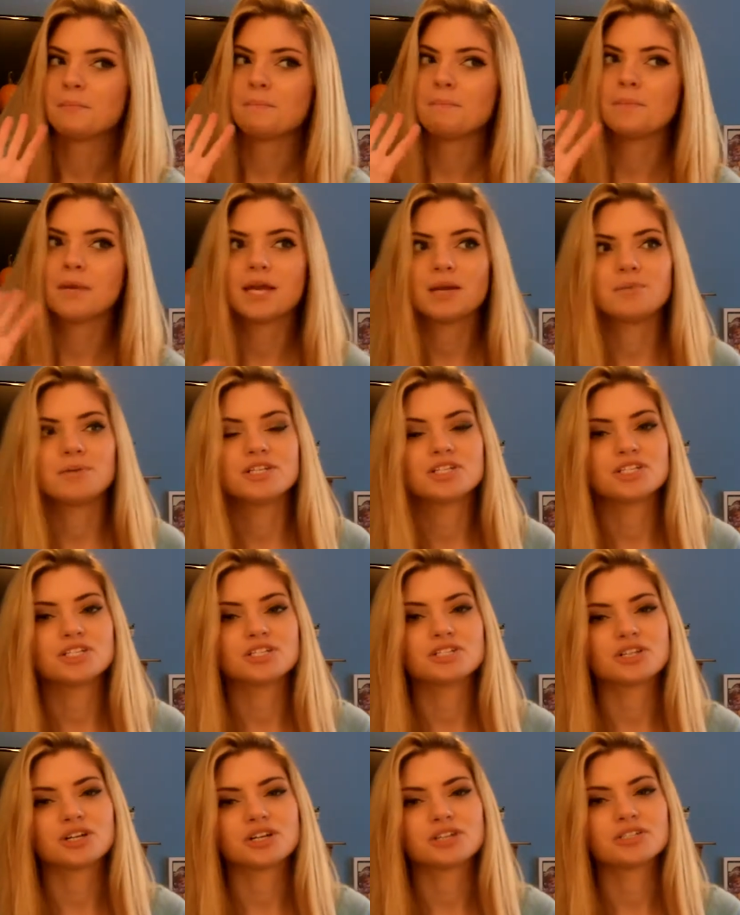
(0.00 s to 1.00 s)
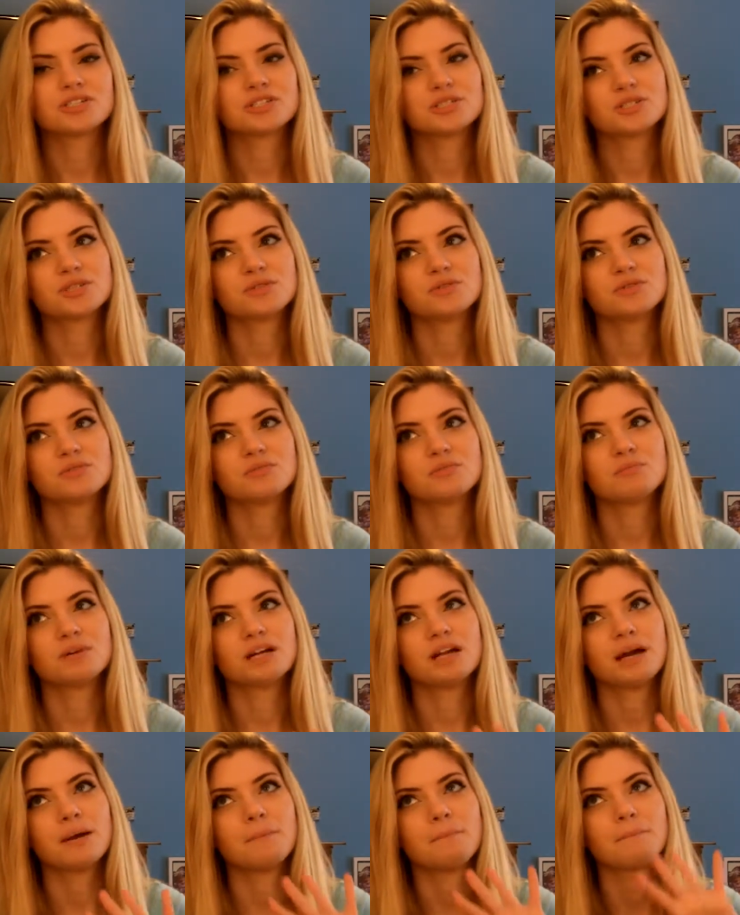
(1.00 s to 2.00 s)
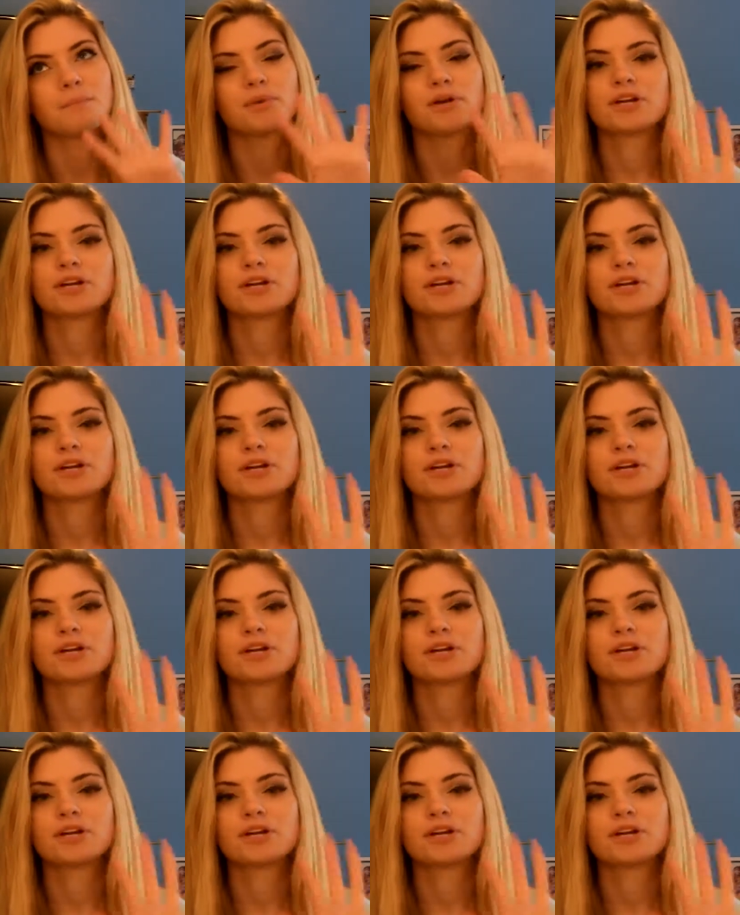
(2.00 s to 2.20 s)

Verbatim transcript: maybe she turned two, but I'm